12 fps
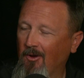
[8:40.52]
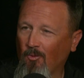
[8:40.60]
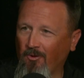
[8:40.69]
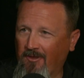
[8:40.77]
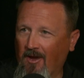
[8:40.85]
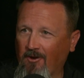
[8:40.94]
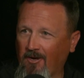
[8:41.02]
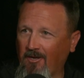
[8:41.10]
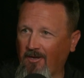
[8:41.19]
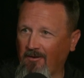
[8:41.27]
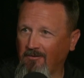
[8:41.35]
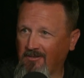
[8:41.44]
without
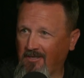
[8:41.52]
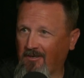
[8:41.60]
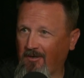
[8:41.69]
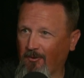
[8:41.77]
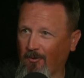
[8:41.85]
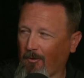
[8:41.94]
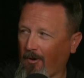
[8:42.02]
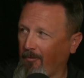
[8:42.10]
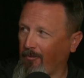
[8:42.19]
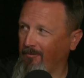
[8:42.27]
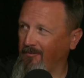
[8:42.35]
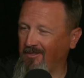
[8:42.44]
any technical
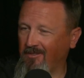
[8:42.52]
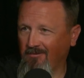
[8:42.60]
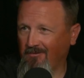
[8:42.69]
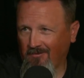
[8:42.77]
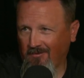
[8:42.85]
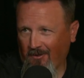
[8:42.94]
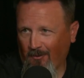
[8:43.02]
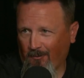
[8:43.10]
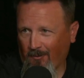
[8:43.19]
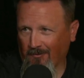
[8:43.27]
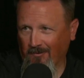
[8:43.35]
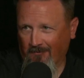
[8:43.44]
problems and, with
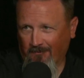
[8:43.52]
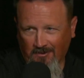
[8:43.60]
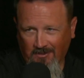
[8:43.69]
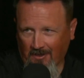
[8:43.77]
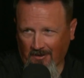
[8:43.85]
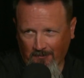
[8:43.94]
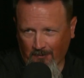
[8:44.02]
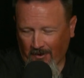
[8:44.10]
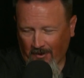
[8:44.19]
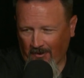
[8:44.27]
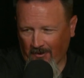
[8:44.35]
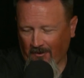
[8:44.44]
all the different
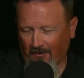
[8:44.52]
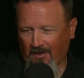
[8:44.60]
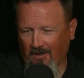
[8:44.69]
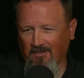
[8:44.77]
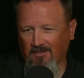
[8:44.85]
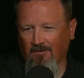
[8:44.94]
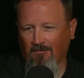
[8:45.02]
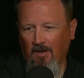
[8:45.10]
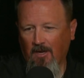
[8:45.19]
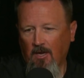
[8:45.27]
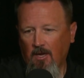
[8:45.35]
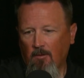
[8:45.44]
software and all that kind of stuff.
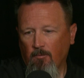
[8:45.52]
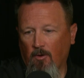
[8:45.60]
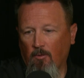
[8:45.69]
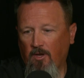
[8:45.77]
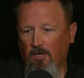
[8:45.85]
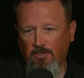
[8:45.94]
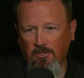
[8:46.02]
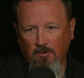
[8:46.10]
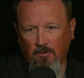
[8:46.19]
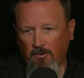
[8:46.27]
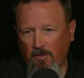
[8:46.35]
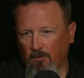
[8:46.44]
But we issued
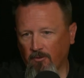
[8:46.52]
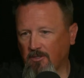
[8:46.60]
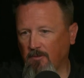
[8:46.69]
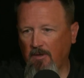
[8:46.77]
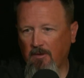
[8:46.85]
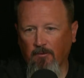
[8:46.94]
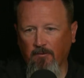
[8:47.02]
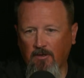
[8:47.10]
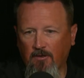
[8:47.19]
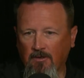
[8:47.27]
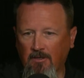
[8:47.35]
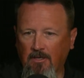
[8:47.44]
computers to people that
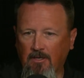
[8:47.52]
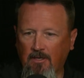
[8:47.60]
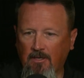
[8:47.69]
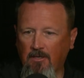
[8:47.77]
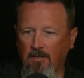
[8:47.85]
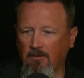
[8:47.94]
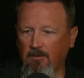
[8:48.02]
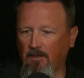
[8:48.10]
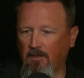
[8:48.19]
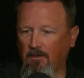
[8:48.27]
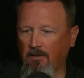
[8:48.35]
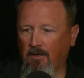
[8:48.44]
couldn't get in
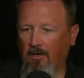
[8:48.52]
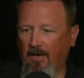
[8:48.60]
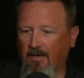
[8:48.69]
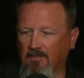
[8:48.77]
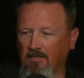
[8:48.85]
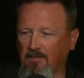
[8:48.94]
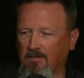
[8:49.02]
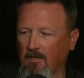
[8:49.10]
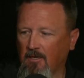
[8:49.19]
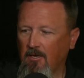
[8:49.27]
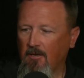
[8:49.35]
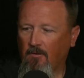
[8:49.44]
and access
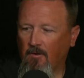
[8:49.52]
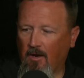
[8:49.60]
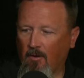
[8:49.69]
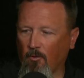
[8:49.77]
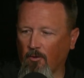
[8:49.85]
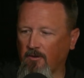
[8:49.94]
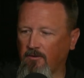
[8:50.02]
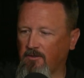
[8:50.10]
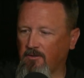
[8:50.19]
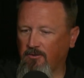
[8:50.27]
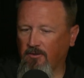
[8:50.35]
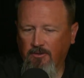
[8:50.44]
the network and
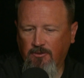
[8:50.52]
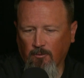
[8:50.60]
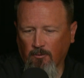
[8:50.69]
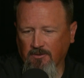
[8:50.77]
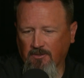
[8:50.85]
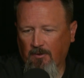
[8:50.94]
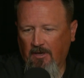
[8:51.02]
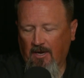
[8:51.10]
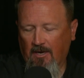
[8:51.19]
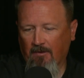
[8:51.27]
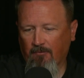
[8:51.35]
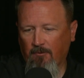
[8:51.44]
the tools that we had
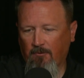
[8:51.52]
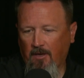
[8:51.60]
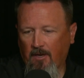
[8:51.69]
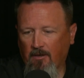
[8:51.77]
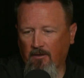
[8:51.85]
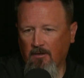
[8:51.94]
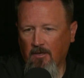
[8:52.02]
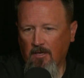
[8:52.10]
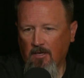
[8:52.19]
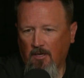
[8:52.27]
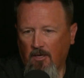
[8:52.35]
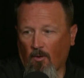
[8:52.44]
and everything. And,
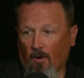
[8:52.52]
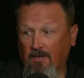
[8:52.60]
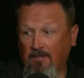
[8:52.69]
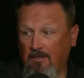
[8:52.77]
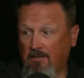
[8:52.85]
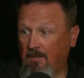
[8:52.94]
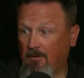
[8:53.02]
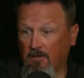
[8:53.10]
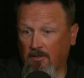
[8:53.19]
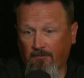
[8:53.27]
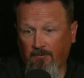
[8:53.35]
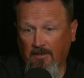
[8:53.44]
our IT team did
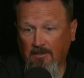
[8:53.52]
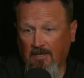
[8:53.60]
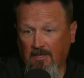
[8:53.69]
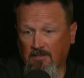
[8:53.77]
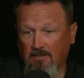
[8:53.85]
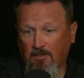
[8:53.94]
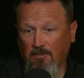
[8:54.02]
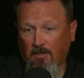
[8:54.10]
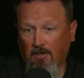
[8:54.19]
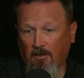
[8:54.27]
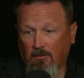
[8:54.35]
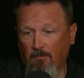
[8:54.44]
a fantastic
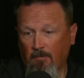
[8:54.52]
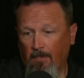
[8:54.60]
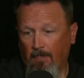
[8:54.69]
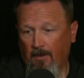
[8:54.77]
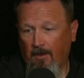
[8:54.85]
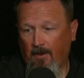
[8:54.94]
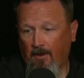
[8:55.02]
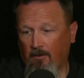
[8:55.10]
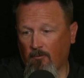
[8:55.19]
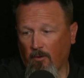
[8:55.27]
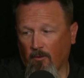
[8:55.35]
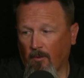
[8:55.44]
job,
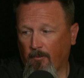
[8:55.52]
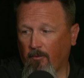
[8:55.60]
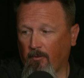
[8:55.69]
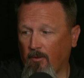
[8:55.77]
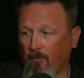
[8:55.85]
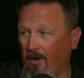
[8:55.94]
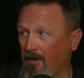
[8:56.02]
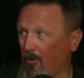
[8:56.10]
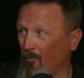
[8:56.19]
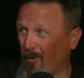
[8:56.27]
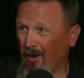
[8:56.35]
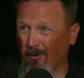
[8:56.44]
and we were up and running. We had a
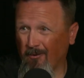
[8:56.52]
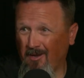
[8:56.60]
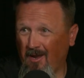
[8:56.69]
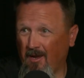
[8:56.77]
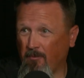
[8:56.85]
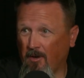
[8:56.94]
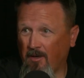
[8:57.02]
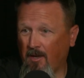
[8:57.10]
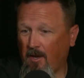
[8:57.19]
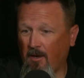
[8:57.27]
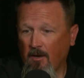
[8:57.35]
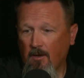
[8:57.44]
record day on Monday.